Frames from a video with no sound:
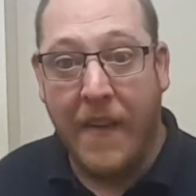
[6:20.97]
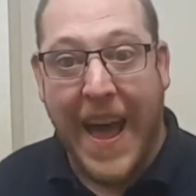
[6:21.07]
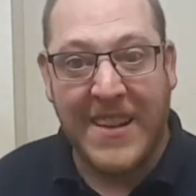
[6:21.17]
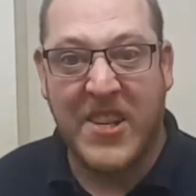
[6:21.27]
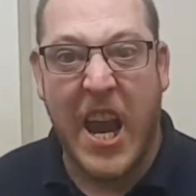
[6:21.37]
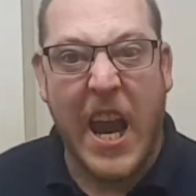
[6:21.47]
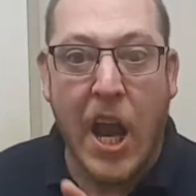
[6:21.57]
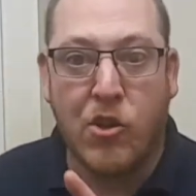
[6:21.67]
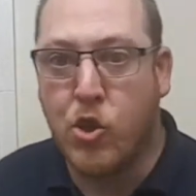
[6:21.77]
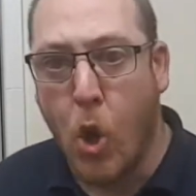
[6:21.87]
and that's it,
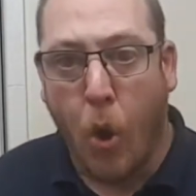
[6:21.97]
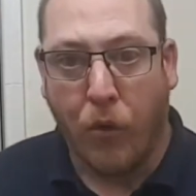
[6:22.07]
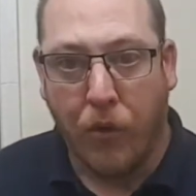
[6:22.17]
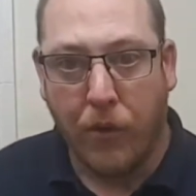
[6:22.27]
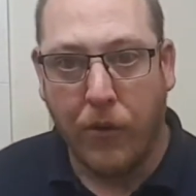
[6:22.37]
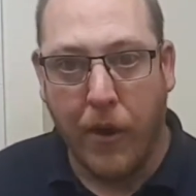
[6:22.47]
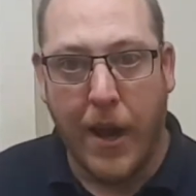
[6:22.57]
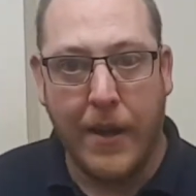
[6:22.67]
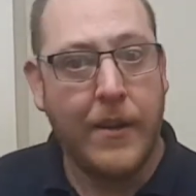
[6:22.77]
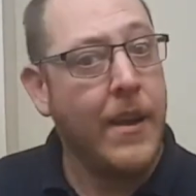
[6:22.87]
it's done,
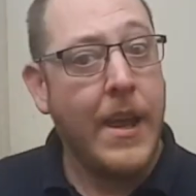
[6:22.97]
right?